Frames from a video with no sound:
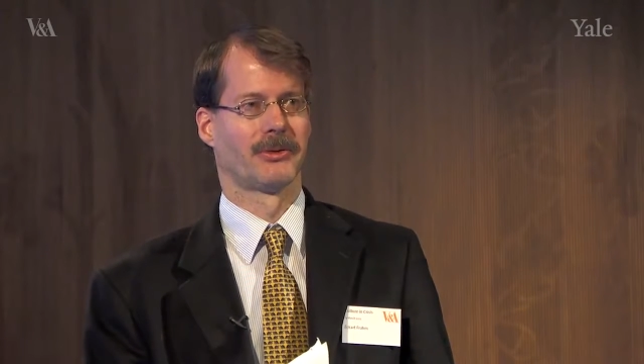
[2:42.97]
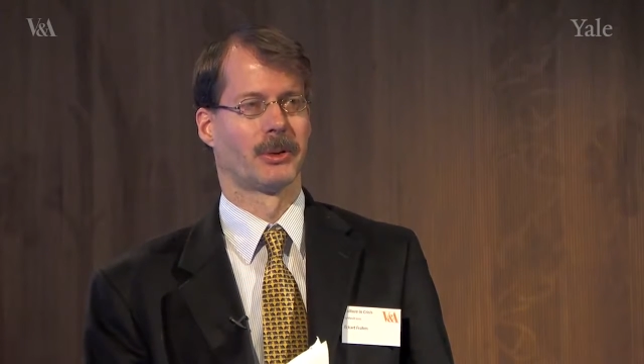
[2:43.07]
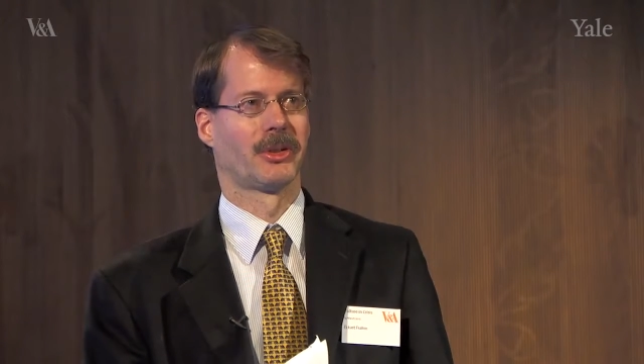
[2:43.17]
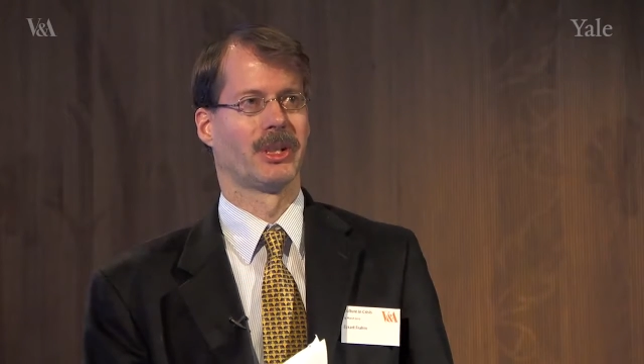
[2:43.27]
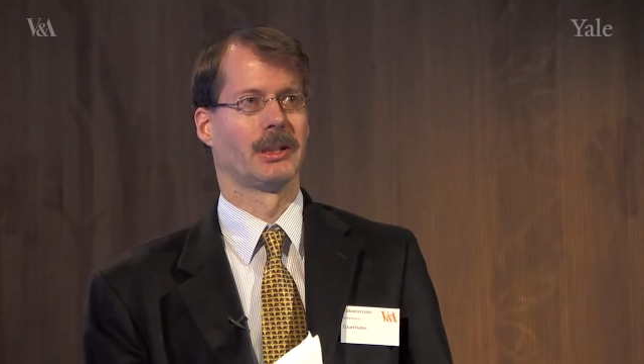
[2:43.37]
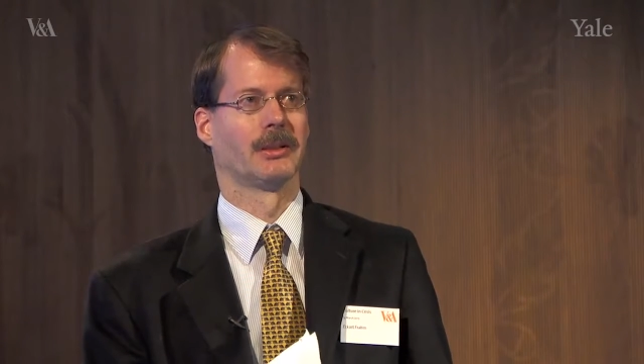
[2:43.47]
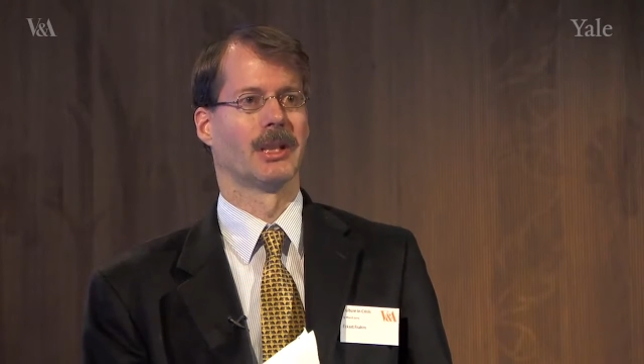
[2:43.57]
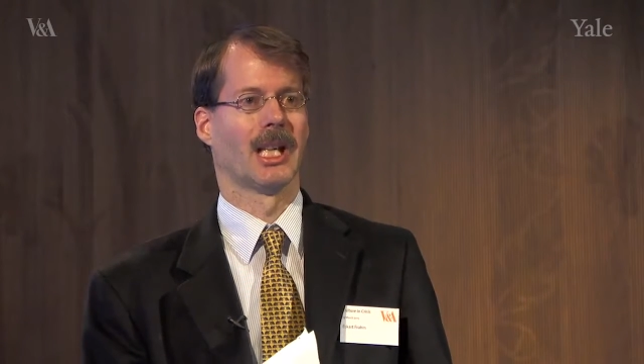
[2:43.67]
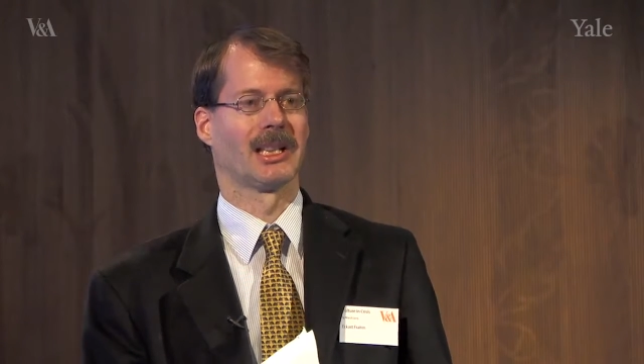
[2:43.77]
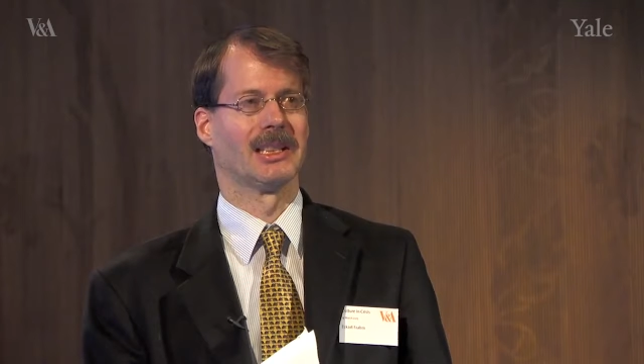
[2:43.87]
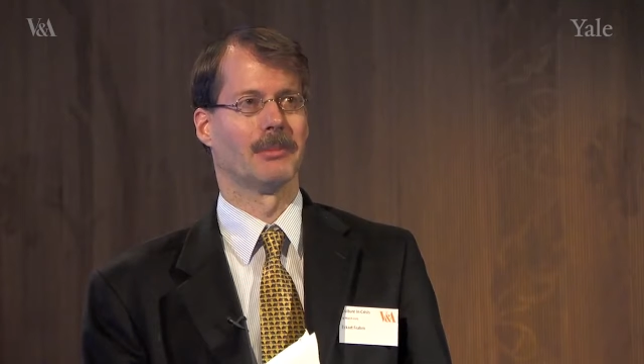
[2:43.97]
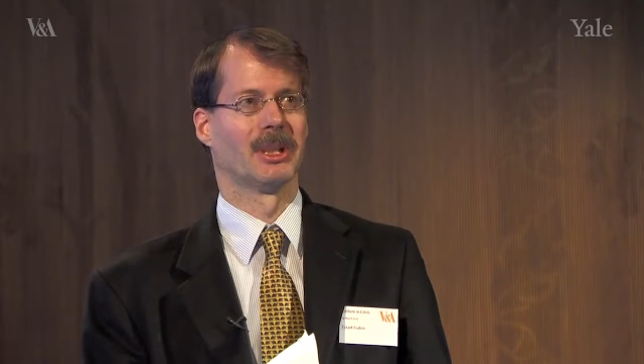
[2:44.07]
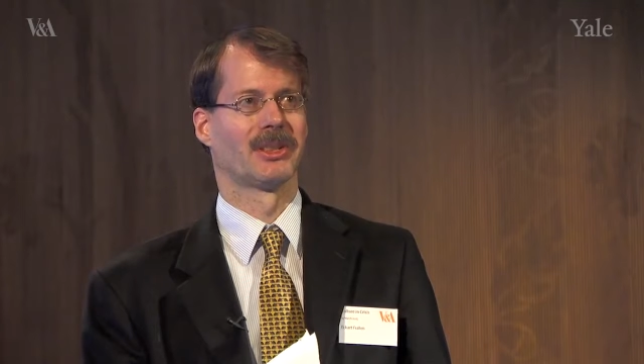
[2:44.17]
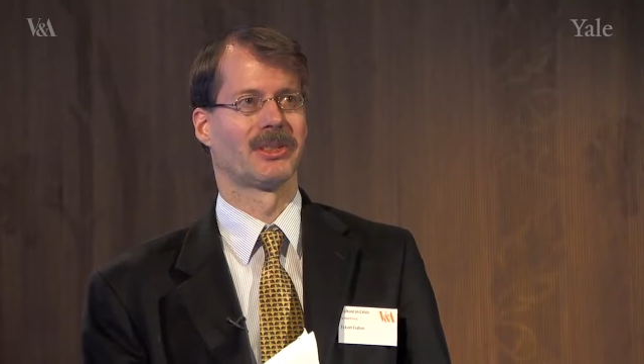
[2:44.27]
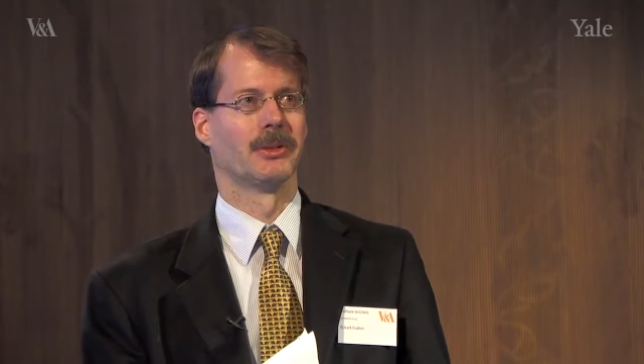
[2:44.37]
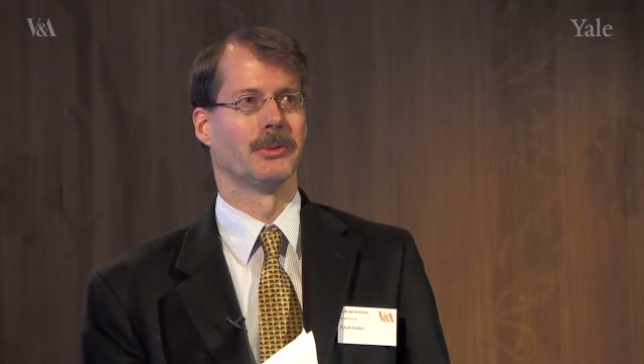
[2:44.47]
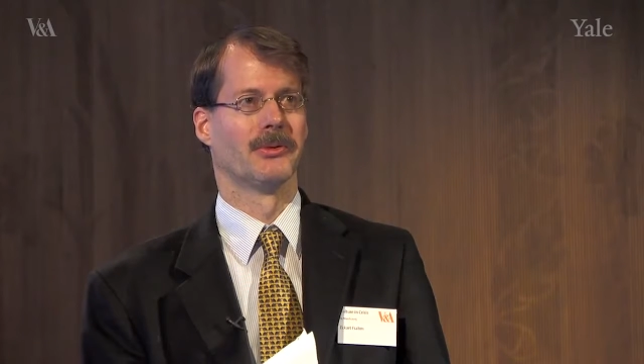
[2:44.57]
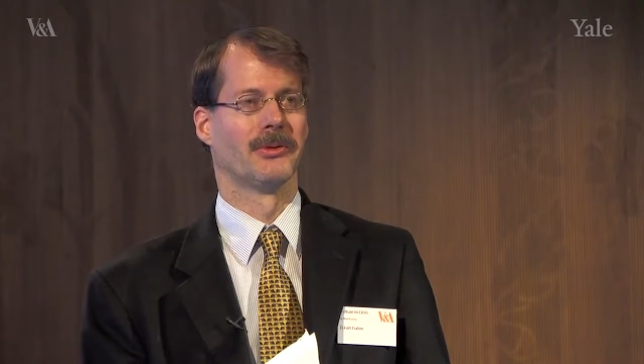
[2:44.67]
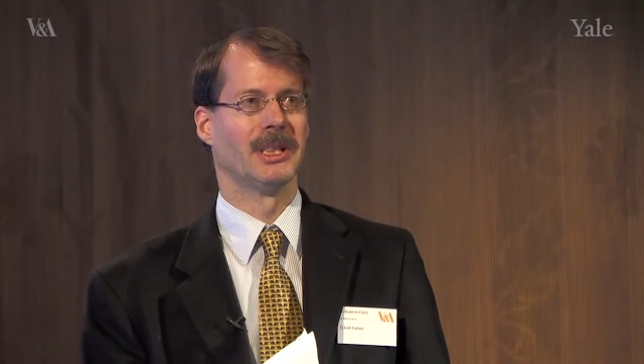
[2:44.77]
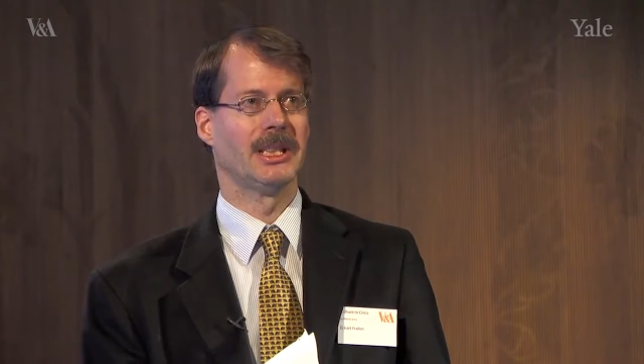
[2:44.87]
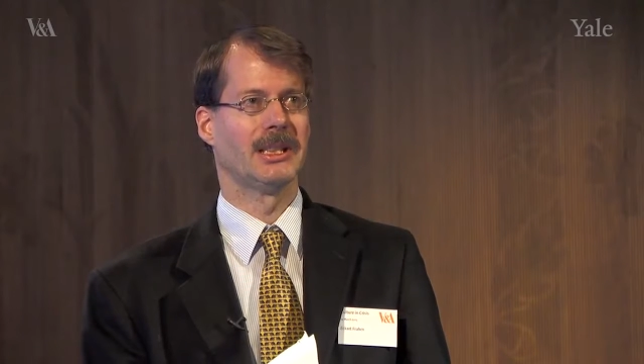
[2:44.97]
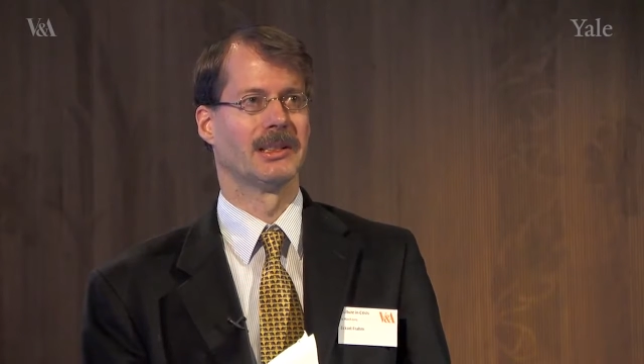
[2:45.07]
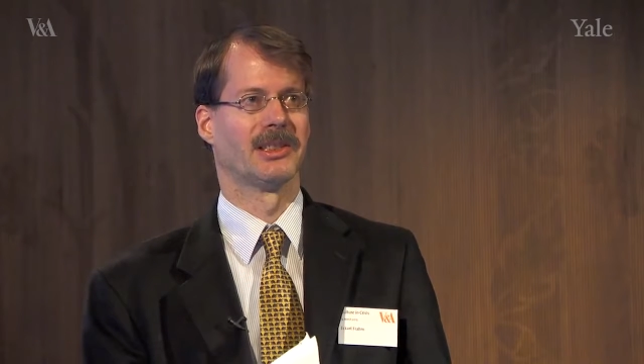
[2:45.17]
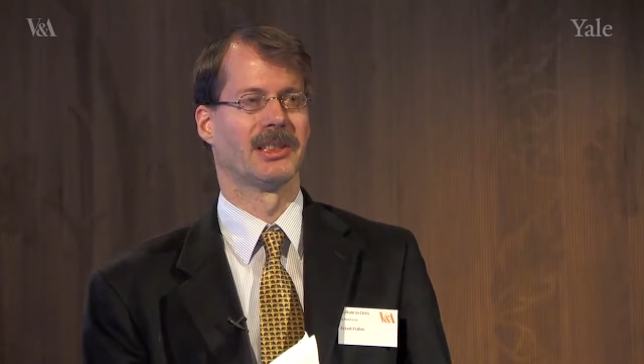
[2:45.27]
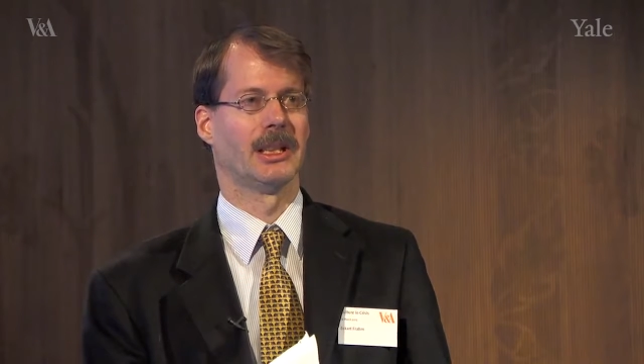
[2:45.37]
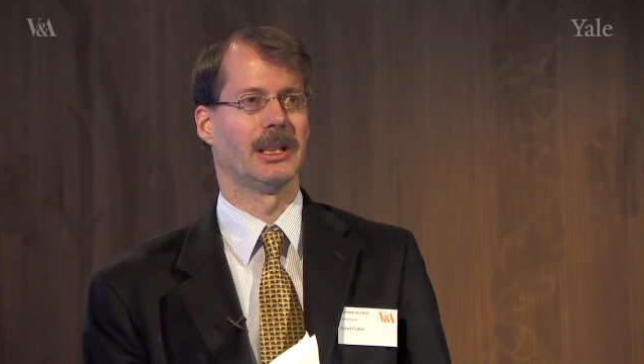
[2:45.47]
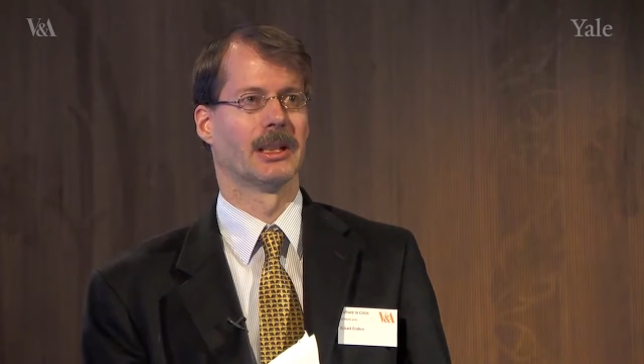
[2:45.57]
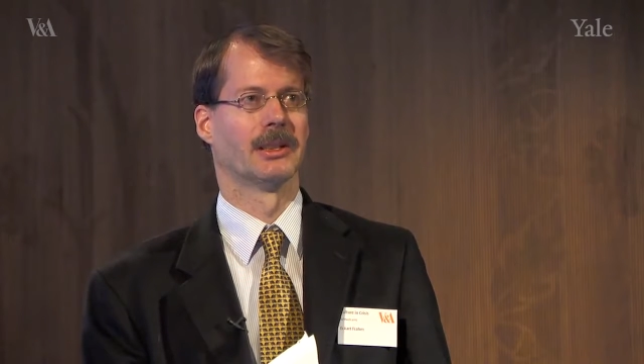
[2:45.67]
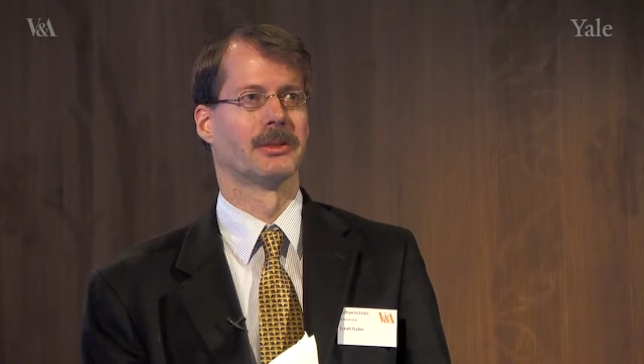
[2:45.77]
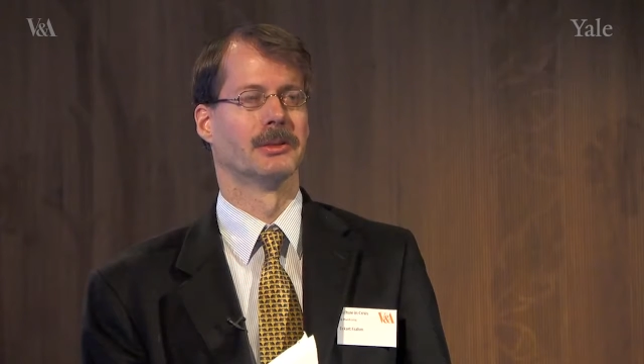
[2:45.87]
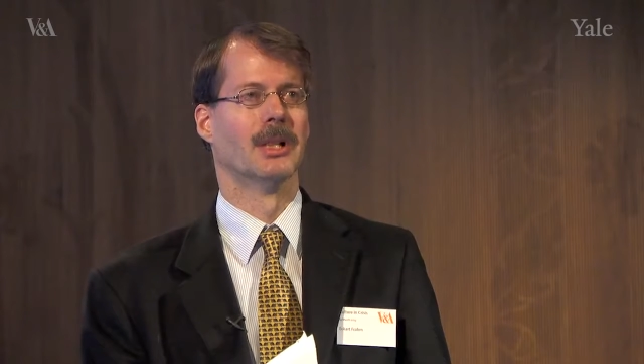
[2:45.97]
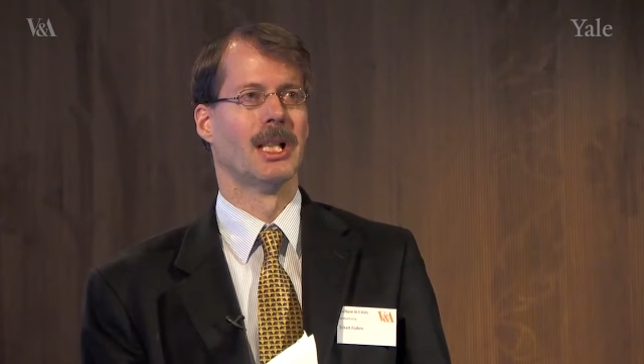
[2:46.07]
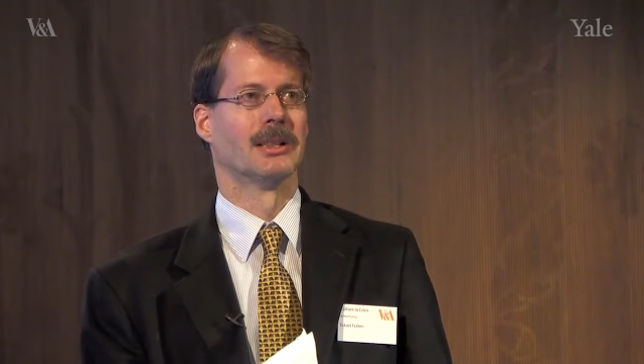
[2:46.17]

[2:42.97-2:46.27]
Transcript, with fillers: forcing academics to flee the city and to